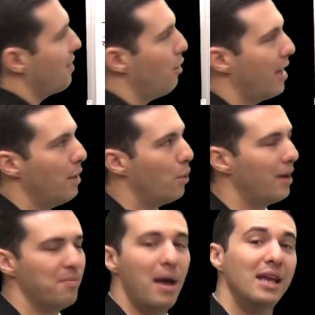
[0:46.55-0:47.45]
say, okay, well,
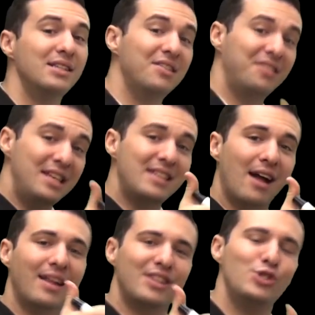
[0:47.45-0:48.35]
I've made it to
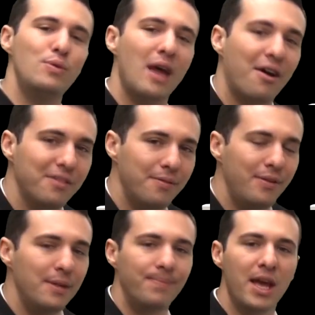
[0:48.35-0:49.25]
ZTAL at 2,000
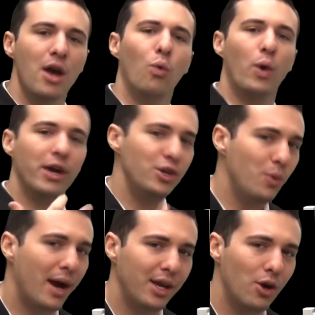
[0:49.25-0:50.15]
feet. Where
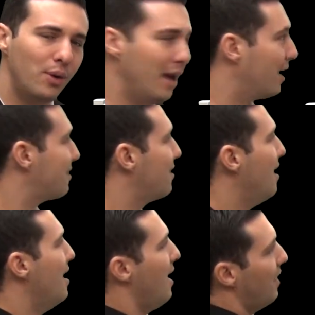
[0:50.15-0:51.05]
do I go next?
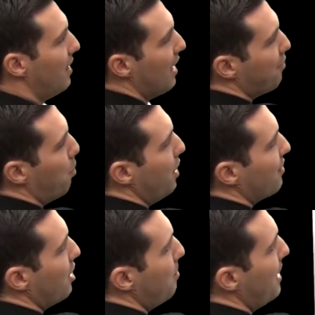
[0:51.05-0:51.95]
And the next point
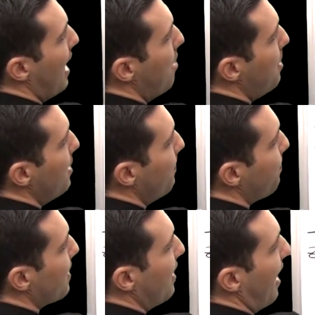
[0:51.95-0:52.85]
is going to be EBI,
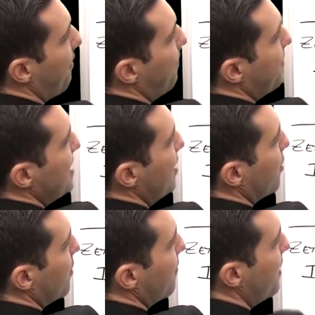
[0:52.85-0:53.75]
at
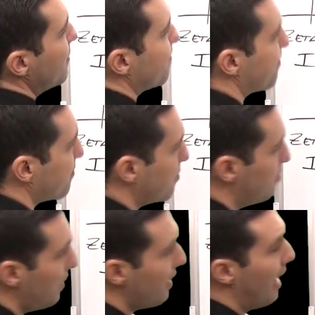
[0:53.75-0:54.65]
1,500 feet.
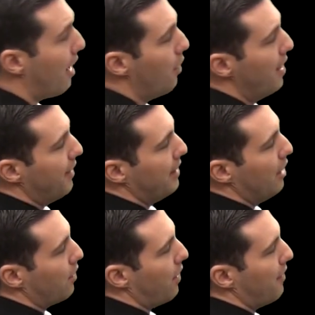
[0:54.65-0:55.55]
Now,
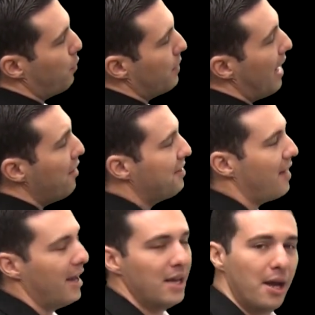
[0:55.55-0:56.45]
the aircraft will now
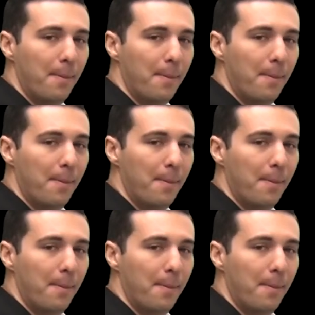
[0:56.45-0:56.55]
say,